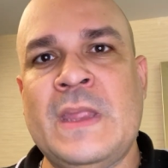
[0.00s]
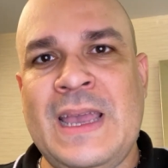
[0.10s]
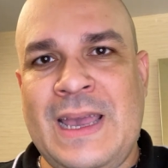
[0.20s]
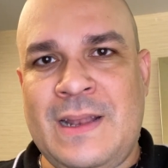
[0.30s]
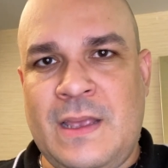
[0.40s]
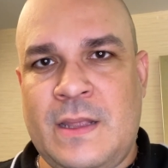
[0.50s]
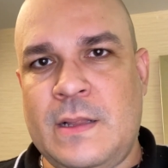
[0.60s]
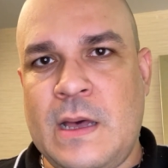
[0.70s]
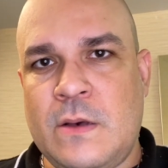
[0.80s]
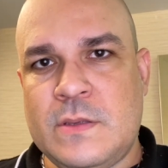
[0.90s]
and it
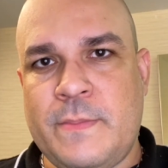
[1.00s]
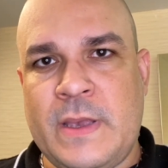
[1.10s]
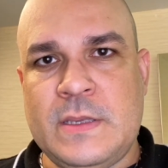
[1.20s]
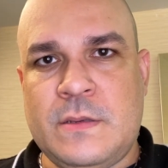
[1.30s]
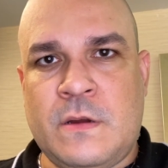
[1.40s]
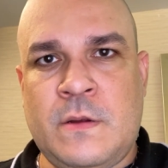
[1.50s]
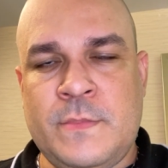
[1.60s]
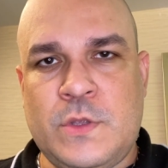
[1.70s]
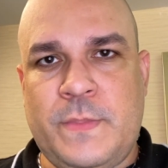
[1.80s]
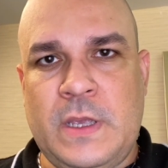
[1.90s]
allows my
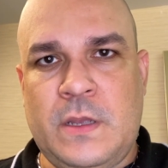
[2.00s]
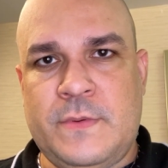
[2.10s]
serum to be